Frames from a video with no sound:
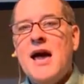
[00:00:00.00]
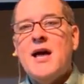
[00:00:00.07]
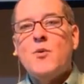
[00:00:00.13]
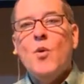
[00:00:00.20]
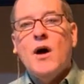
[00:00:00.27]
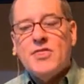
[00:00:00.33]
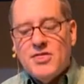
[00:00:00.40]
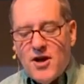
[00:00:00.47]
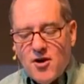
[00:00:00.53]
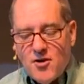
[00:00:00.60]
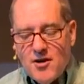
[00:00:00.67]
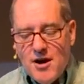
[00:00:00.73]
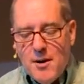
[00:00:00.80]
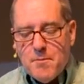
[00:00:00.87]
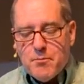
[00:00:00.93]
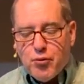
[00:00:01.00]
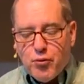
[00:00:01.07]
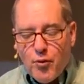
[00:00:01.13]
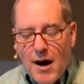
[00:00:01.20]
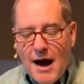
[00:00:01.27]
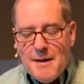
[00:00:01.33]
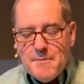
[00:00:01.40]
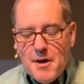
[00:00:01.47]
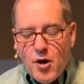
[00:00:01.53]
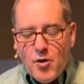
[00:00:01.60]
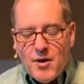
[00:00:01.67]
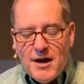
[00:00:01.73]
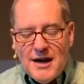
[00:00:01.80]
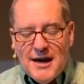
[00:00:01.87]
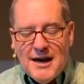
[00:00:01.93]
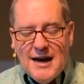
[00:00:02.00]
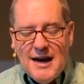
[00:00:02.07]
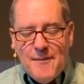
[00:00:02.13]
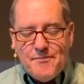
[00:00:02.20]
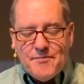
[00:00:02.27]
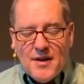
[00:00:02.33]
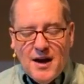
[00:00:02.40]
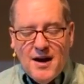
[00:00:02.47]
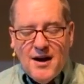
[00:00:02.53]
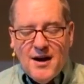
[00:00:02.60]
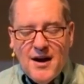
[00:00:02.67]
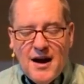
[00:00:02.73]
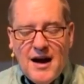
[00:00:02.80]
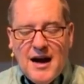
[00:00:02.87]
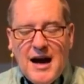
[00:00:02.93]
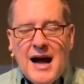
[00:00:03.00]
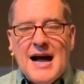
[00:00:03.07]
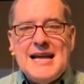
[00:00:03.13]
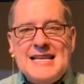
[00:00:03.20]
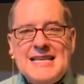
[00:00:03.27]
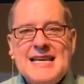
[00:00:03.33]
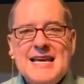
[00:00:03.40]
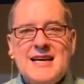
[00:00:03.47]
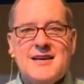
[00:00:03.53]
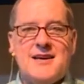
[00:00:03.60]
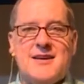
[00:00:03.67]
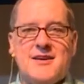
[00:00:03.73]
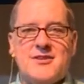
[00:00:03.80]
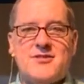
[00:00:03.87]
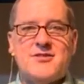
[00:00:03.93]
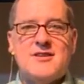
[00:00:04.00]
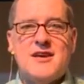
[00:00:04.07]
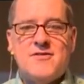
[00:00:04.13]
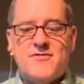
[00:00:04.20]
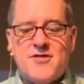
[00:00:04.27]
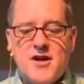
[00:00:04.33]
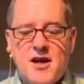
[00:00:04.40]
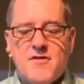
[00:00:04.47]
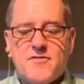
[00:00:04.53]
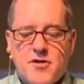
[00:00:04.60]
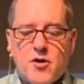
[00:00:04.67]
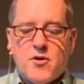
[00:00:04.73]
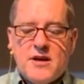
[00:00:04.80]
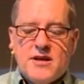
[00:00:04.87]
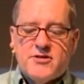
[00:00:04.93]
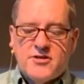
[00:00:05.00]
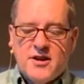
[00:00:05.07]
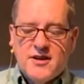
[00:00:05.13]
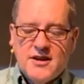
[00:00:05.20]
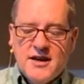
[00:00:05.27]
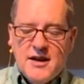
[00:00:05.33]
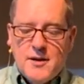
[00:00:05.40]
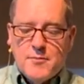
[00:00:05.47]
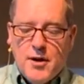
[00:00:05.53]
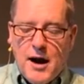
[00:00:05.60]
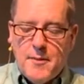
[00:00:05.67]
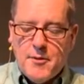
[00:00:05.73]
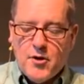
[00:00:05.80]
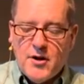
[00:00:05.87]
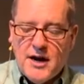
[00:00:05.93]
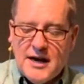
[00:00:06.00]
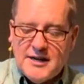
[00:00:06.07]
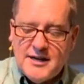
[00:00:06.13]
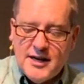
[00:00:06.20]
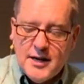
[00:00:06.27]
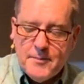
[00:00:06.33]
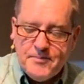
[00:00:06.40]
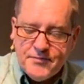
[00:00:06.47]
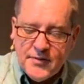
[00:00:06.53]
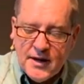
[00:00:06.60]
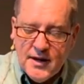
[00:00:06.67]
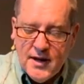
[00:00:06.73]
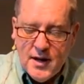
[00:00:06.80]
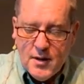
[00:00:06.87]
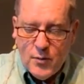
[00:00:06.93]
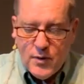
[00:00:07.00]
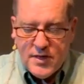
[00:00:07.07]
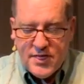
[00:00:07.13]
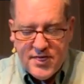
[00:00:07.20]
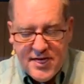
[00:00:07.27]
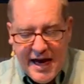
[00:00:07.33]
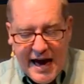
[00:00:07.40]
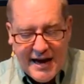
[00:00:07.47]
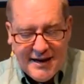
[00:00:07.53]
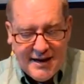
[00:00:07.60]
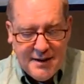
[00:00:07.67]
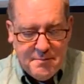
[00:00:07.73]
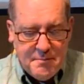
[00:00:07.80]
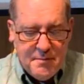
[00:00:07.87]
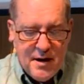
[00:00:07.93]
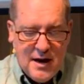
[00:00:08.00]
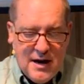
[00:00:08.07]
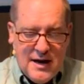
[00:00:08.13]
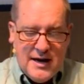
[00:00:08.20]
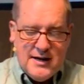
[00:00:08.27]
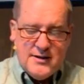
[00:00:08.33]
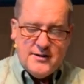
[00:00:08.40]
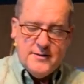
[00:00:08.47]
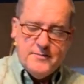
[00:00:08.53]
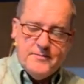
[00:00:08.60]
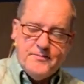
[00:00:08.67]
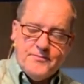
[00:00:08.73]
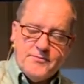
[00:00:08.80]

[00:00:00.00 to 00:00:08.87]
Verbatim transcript: and what their primary uh, idea is, if, the, if there is a primary idea. With that in mind,